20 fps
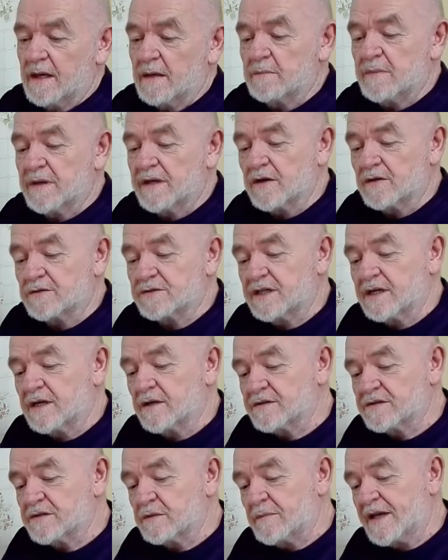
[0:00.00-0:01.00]
Because you've
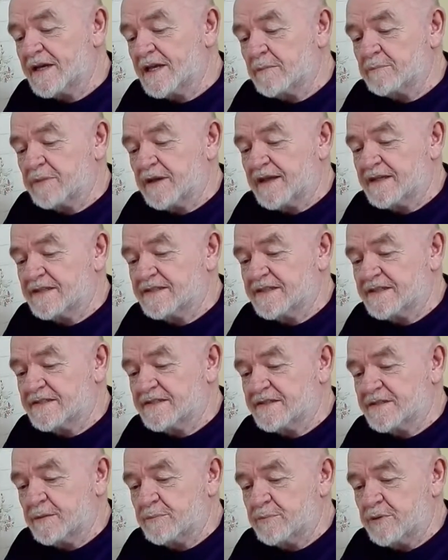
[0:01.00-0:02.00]
got so many
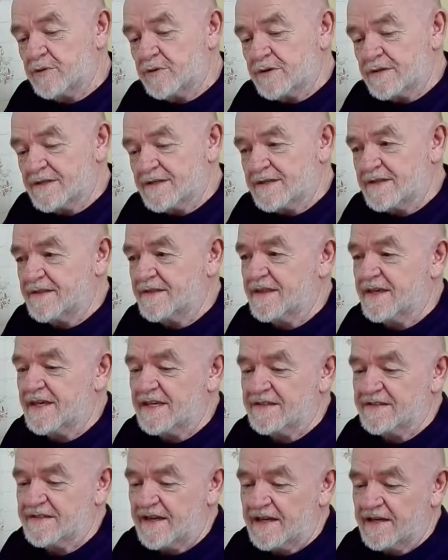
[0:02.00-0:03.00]
places to put
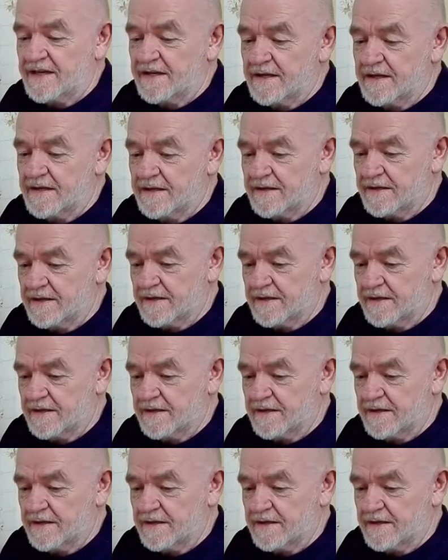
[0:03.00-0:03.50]
these in,